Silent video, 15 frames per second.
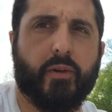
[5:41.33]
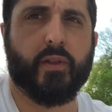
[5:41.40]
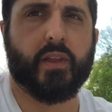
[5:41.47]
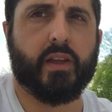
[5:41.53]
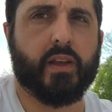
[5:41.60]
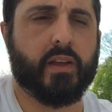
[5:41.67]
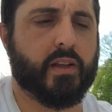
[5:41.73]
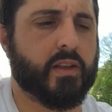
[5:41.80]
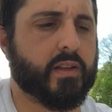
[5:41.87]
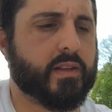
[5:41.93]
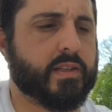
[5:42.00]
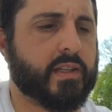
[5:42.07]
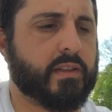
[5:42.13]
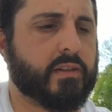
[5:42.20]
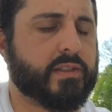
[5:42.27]
for the
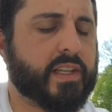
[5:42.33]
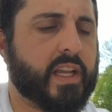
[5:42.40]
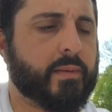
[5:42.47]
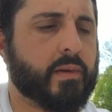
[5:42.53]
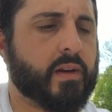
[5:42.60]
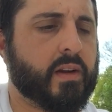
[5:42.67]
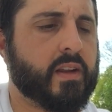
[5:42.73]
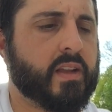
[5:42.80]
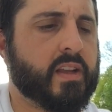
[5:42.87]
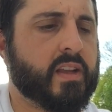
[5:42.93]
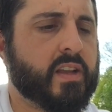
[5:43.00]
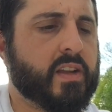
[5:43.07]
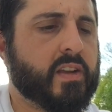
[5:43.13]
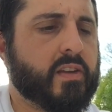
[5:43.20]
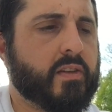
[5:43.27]
tiller tamer
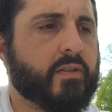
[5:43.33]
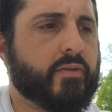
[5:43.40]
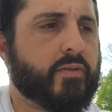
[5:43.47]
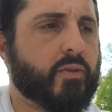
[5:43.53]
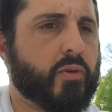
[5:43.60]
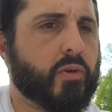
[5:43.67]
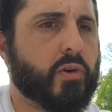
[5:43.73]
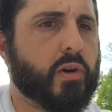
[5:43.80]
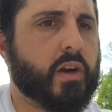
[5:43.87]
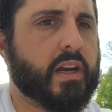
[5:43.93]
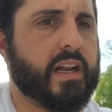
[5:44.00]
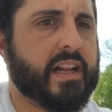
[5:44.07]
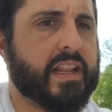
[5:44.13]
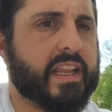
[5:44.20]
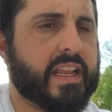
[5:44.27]
for
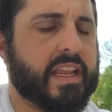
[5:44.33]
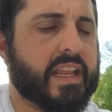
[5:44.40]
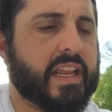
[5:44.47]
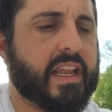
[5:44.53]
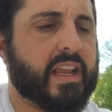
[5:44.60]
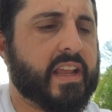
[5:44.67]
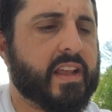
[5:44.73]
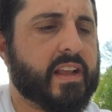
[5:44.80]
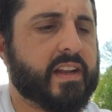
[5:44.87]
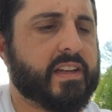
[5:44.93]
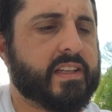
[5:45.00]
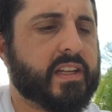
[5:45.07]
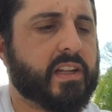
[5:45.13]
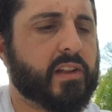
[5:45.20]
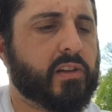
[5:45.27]
the
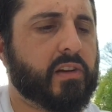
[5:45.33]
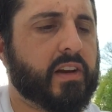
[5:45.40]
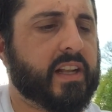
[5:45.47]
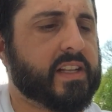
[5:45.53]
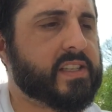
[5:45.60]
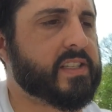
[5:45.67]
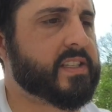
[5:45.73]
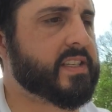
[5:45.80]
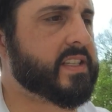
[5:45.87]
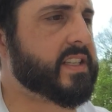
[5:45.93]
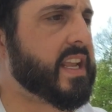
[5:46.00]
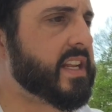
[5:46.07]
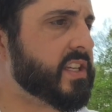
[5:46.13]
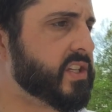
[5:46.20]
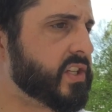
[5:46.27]
tiller
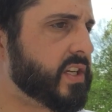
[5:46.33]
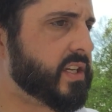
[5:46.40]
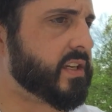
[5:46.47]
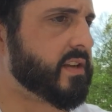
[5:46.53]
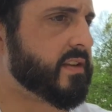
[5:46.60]
extension.